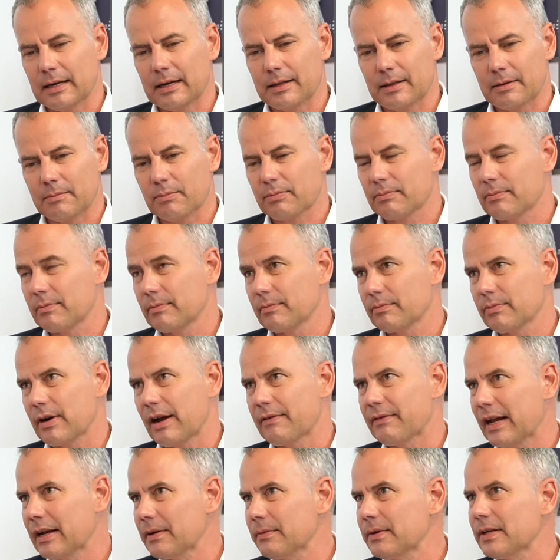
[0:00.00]
the
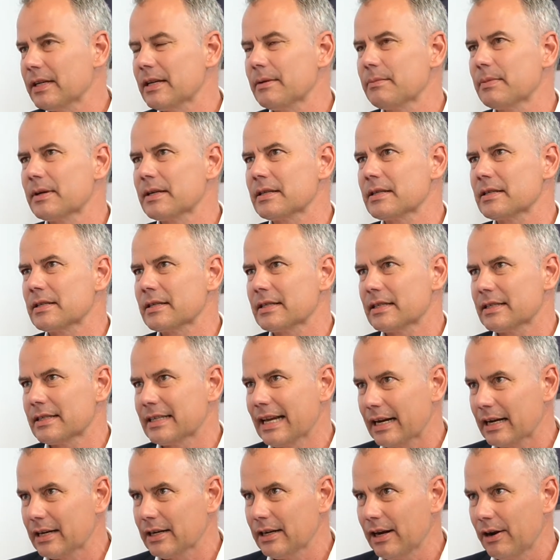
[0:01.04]
private equity business is
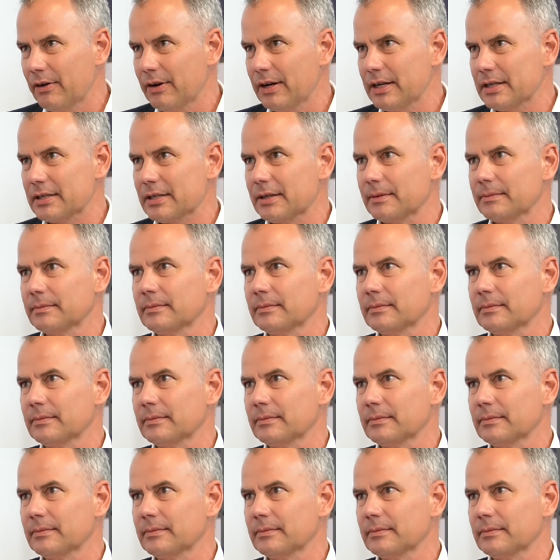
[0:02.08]
secondaries.